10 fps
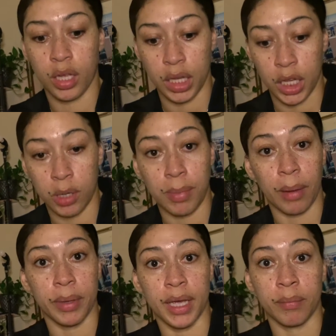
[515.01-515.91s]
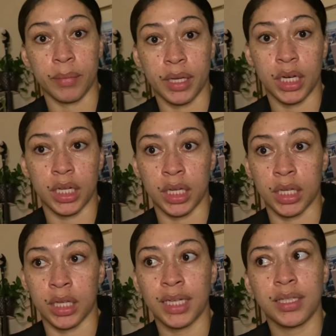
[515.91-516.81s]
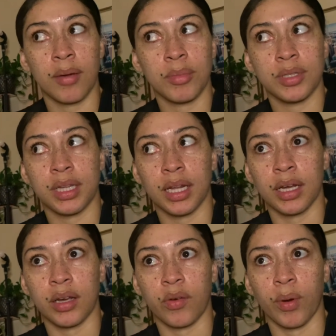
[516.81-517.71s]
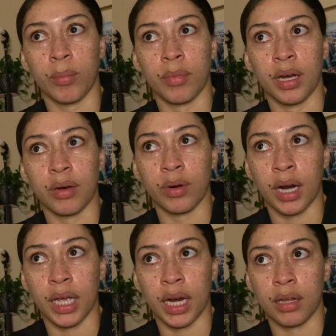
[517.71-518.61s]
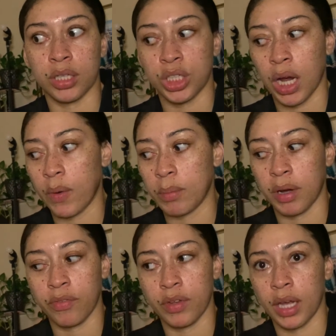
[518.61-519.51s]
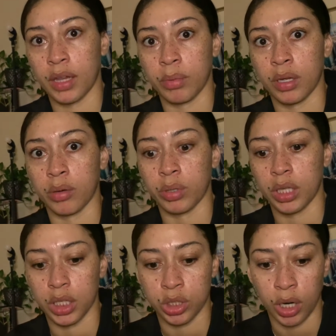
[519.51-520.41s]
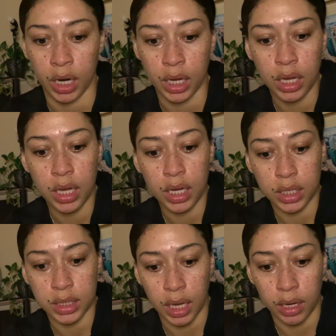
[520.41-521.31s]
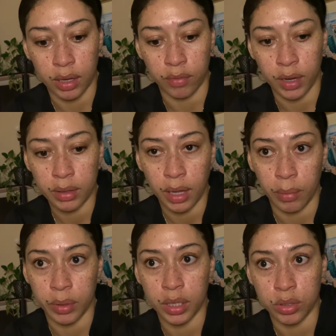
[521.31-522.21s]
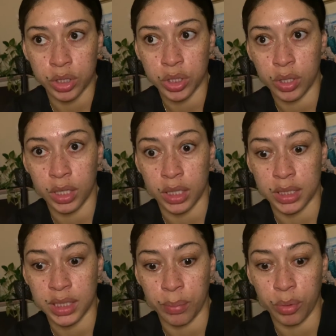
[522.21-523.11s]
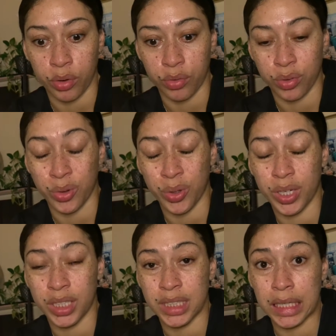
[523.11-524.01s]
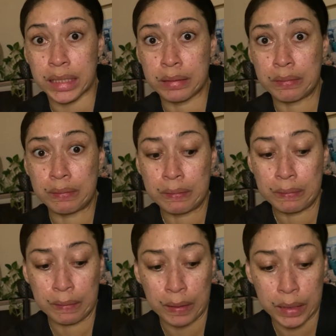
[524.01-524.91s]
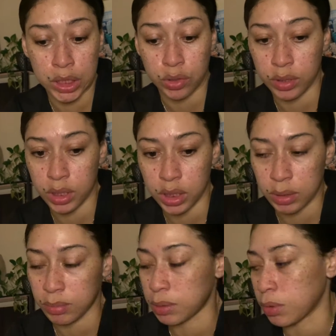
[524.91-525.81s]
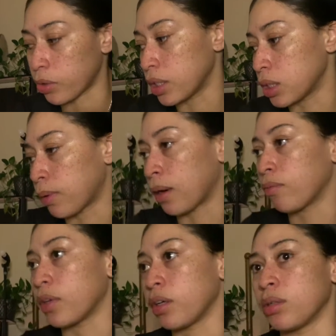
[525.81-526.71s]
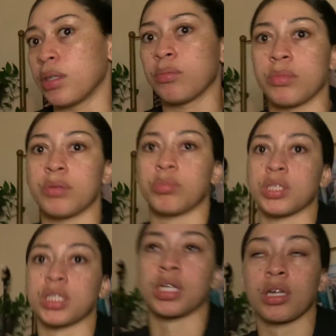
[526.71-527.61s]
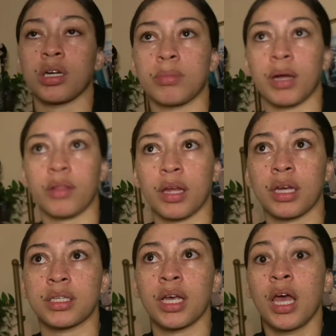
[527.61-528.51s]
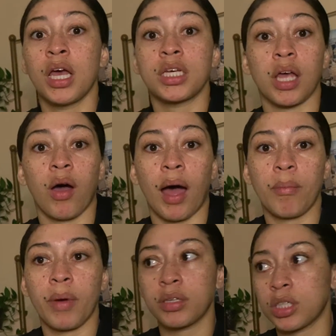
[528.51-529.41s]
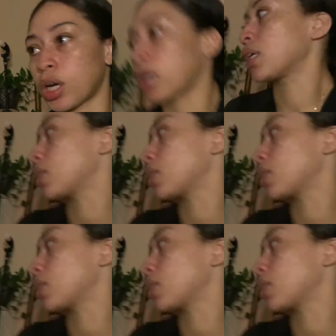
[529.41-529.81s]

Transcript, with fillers: get on my bed immediately. That's almost like when my, when I get out the shower, my feet have to be completely dry. Cause like, if I like put lotion on and step on the floor, it's like, it cringes, it makes me cringe, but I'm very particular about things. So I'm about to try to